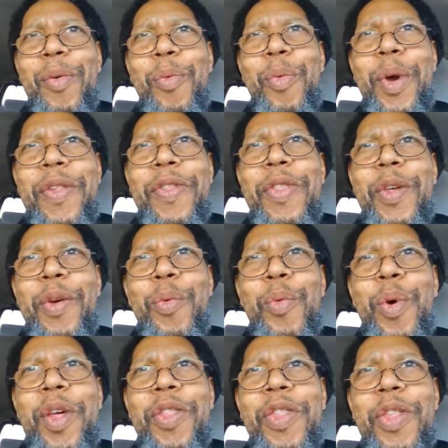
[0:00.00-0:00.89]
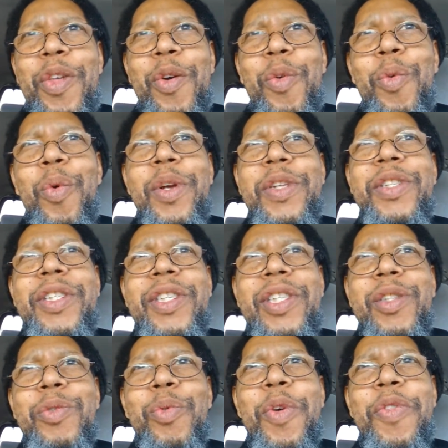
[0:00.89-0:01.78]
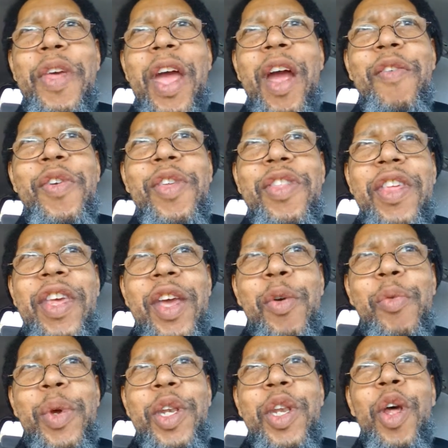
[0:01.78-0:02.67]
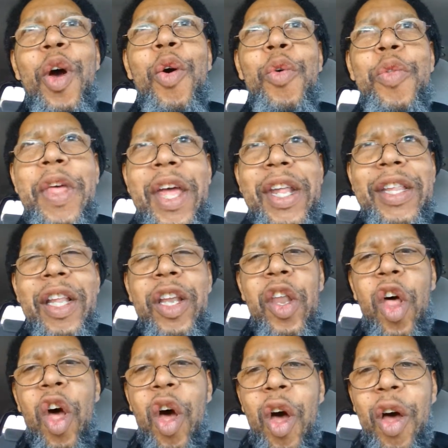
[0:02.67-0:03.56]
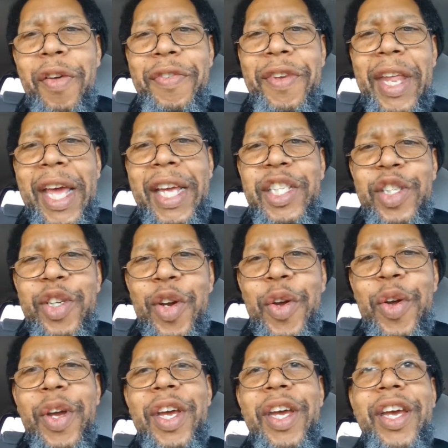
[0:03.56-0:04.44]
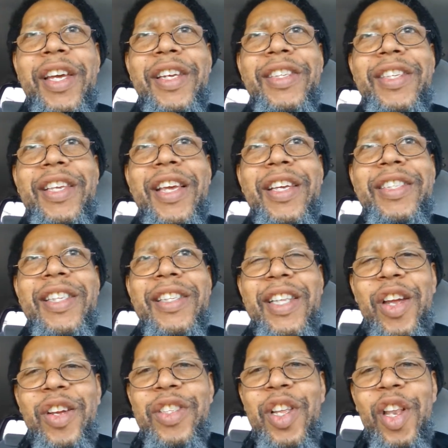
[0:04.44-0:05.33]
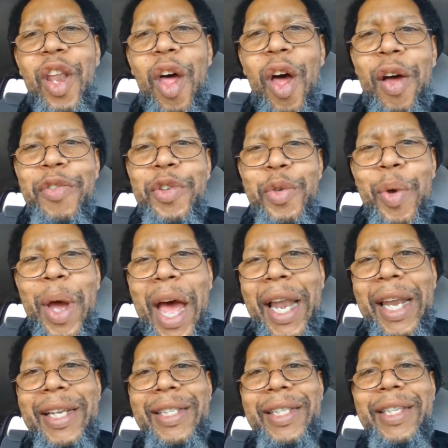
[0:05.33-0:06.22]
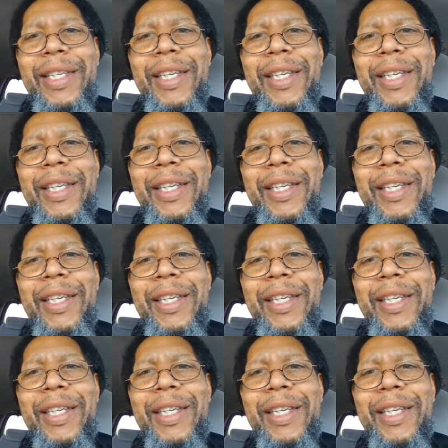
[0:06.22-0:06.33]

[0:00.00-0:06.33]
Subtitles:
with everything, we know that the law of nature says that there's a law of duality,